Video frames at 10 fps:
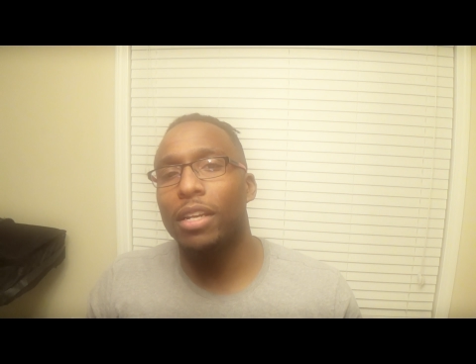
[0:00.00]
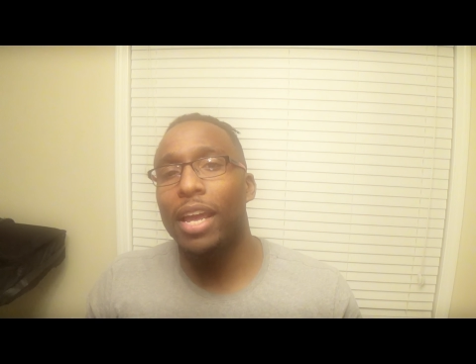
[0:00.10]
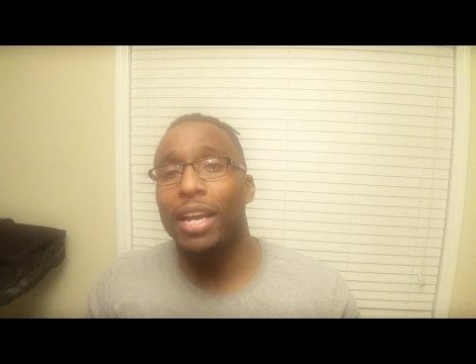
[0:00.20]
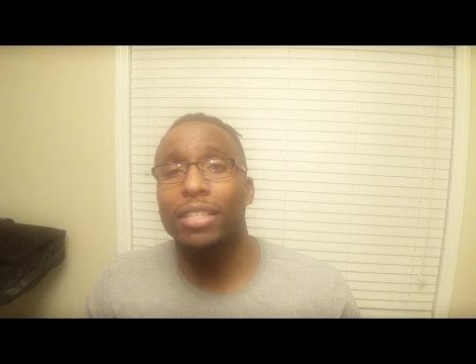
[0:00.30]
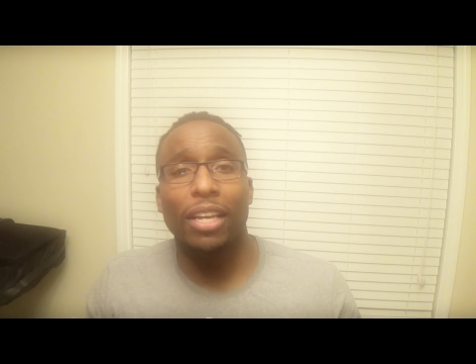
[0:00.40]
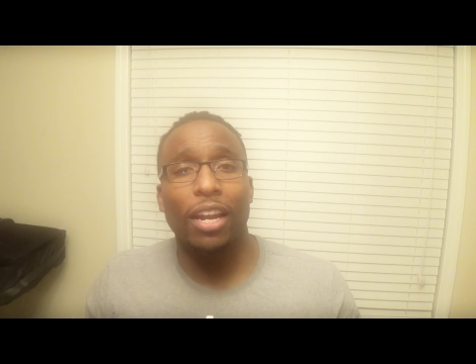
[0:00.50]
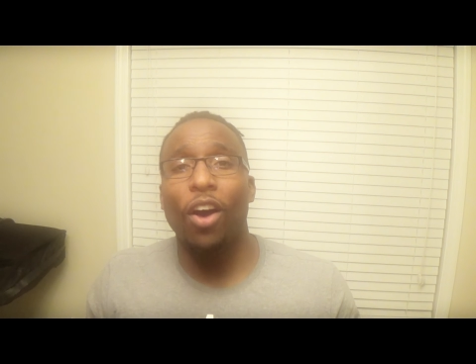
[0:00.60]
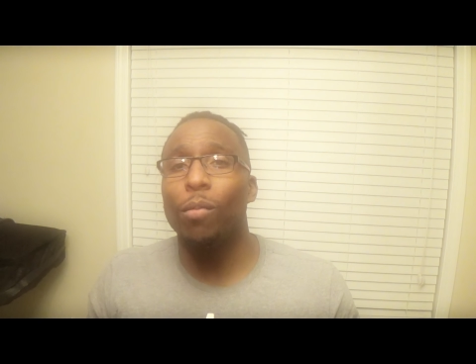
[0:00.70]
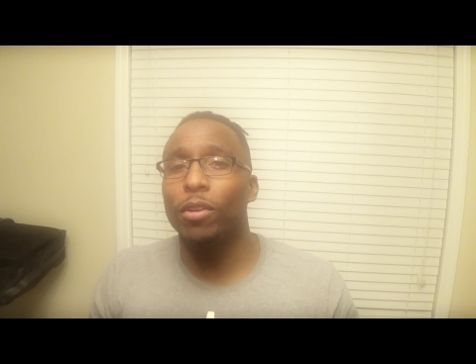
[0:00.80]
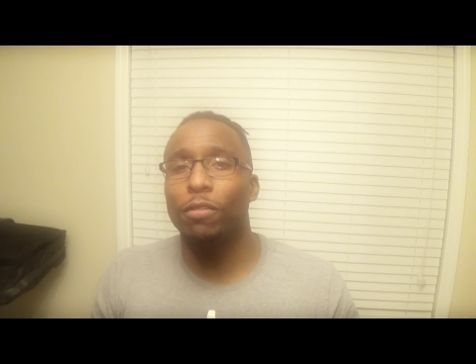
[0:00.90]
And like I said, I
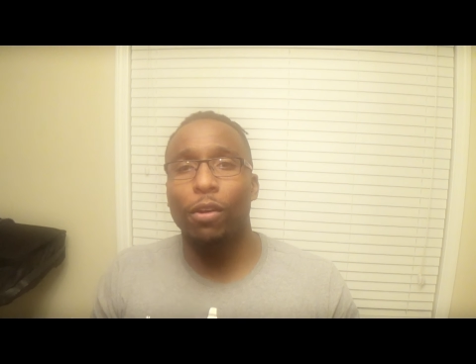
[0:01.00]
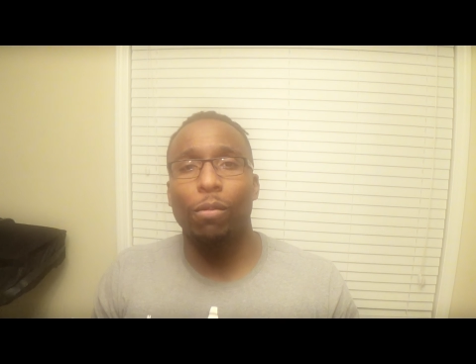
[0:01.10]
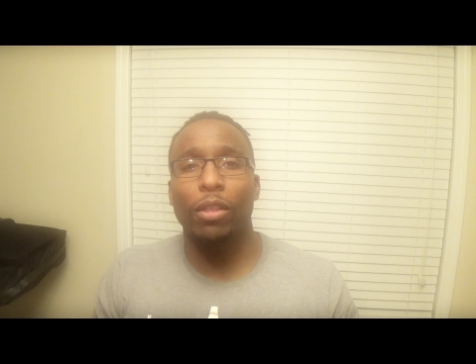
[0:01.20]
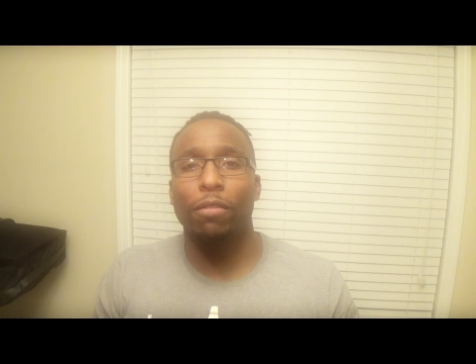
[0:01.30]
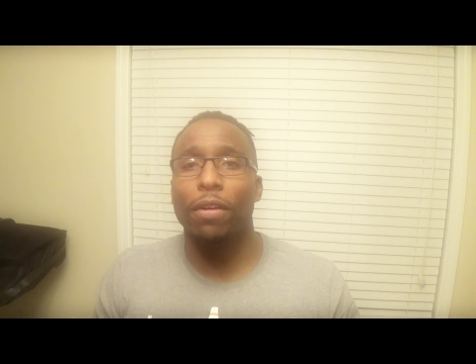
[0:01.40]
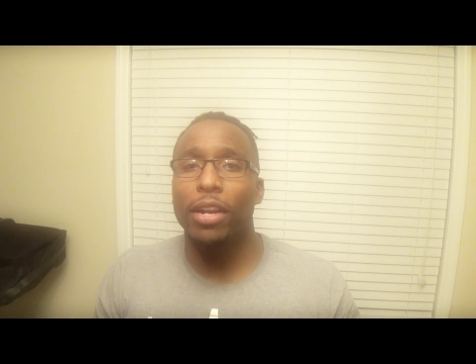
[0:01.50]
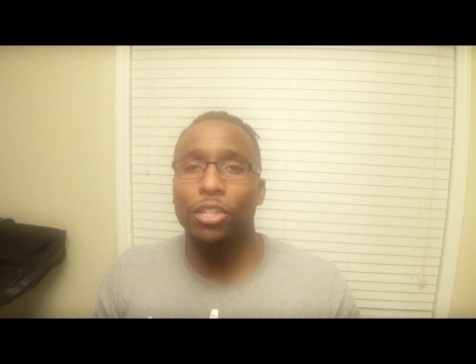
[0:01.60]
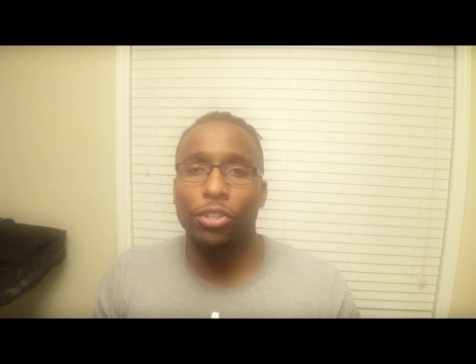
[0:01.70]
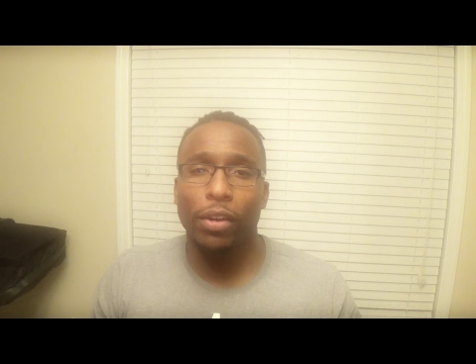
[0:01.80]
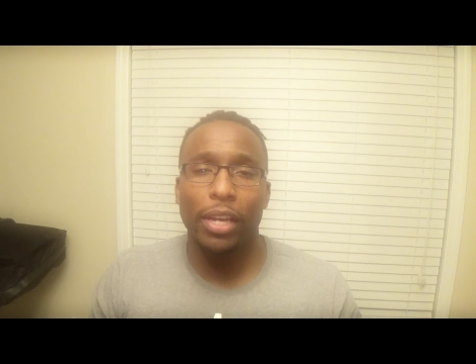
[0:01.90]
hope it's filled with fun
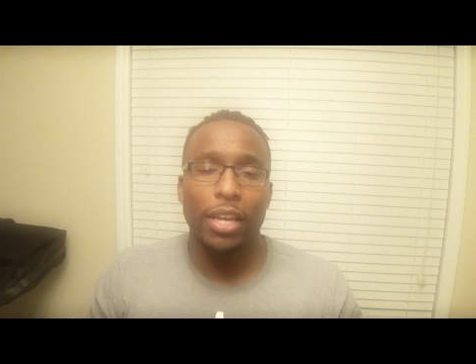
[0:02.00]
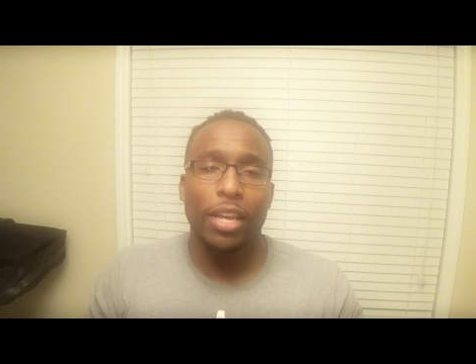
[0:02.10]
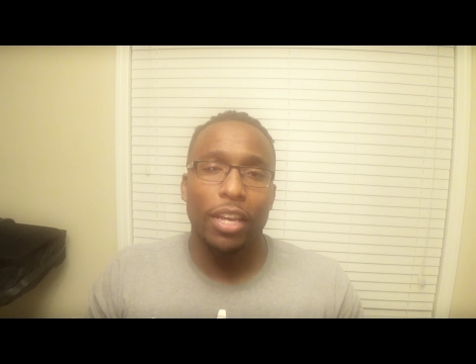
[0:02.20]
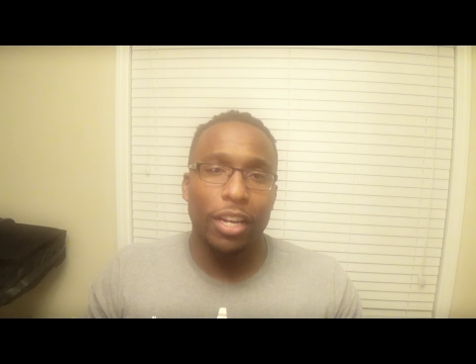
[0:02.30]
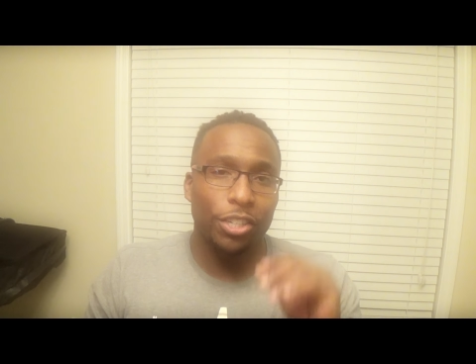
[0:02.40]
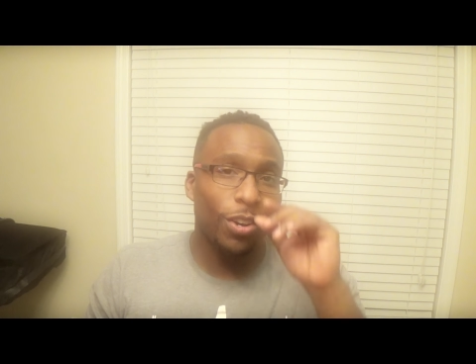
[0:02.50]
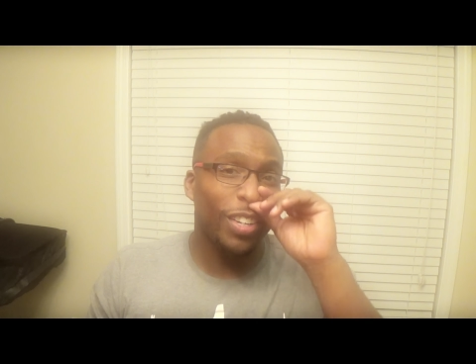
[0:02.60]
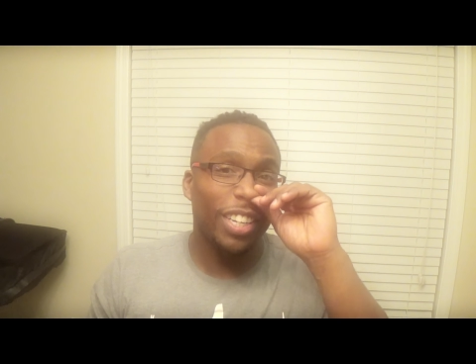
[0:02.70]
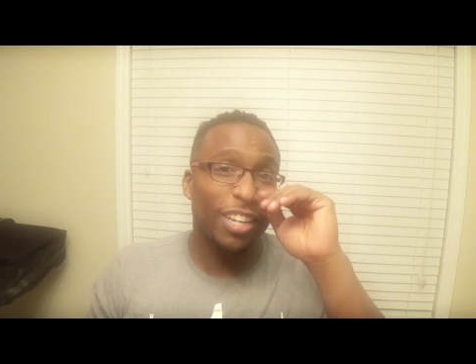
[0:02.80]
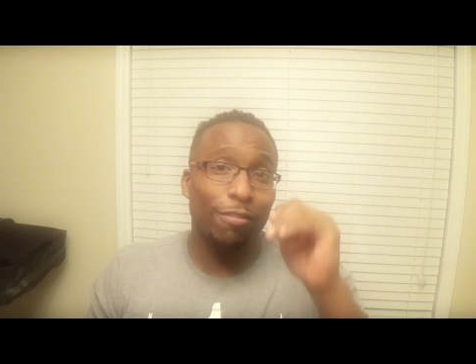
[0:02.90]
and joy, because you
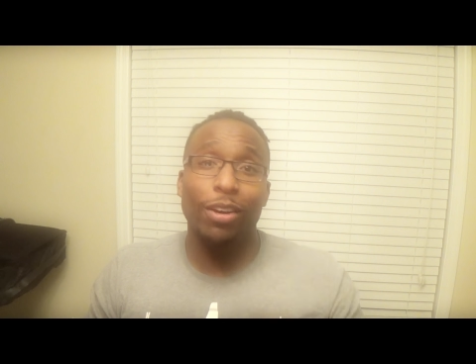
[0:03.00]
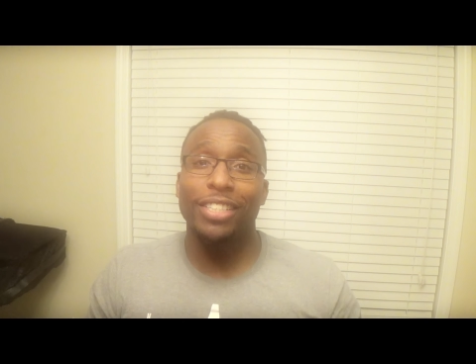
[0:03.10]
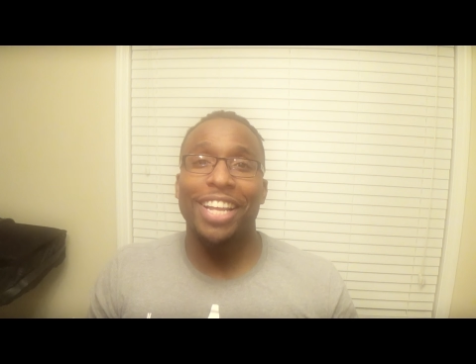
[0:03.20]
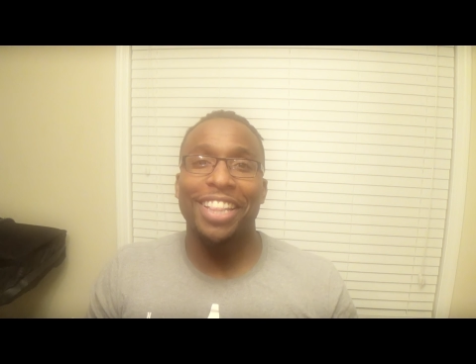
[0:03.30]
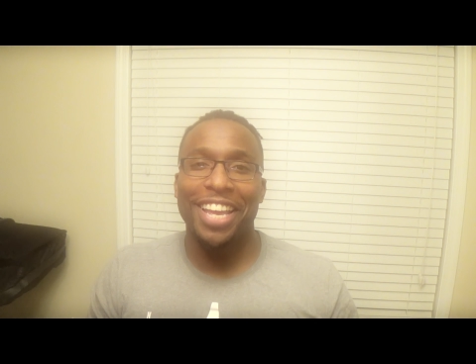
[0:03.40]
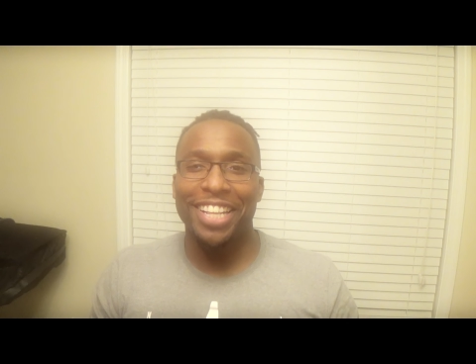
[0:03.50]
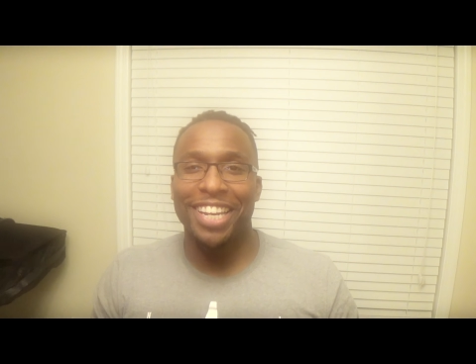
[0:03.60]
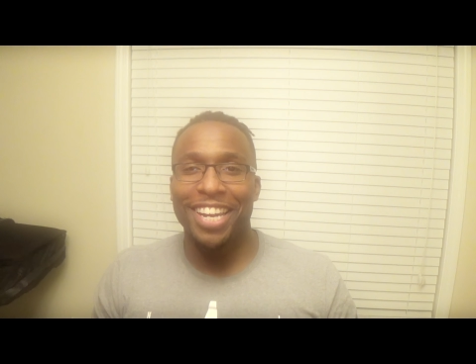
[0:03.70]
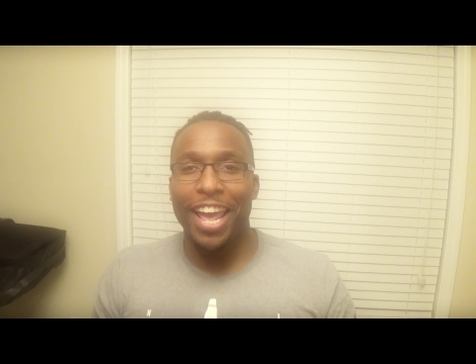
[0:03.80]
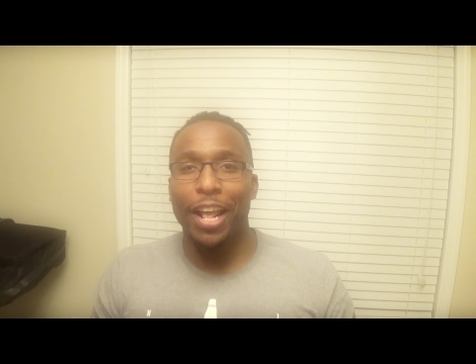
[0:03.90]
only live once at the end of
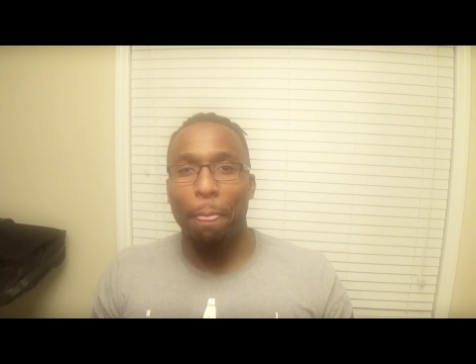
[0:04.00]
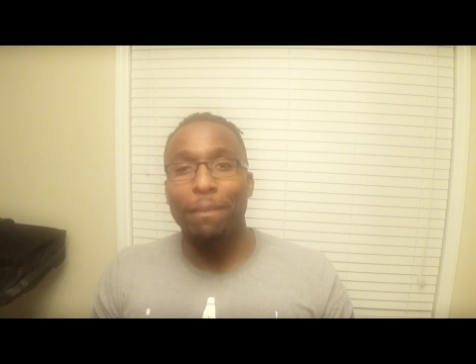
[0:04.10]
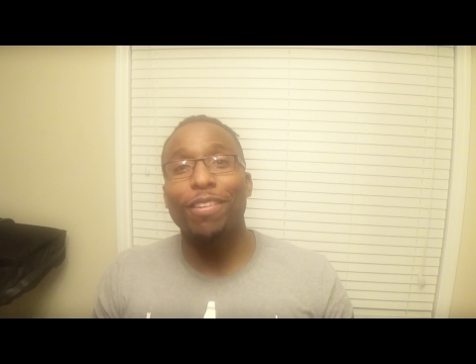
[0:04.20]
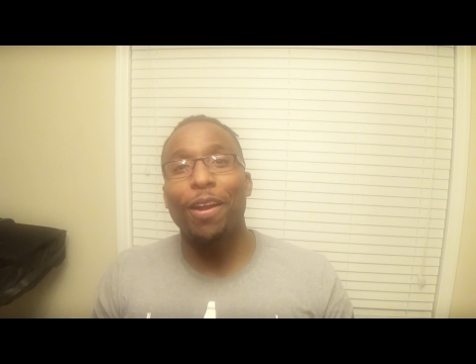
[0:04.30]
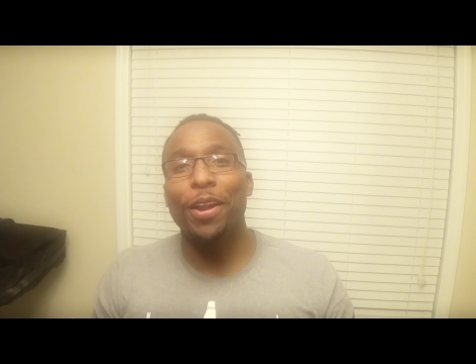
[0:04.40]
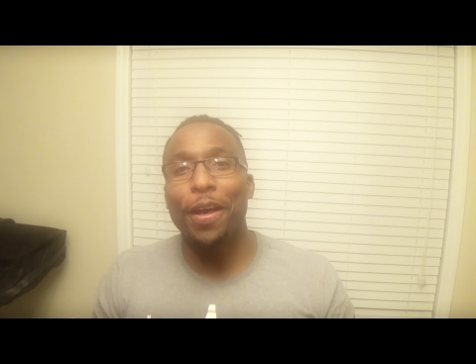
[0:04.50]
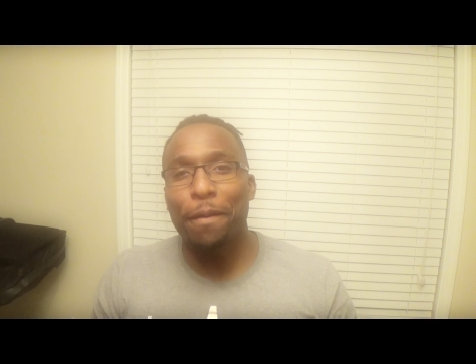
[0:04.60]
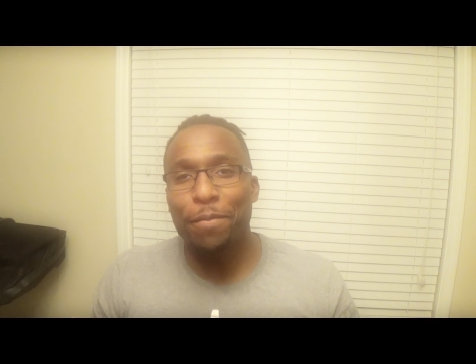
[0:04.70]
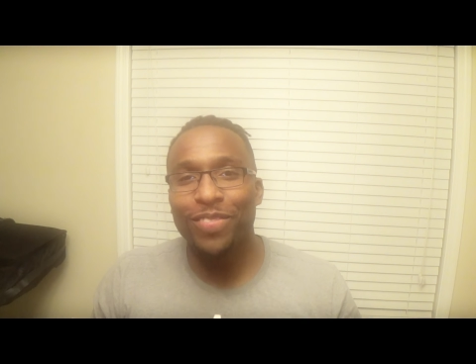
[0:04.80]
the day. Turn up.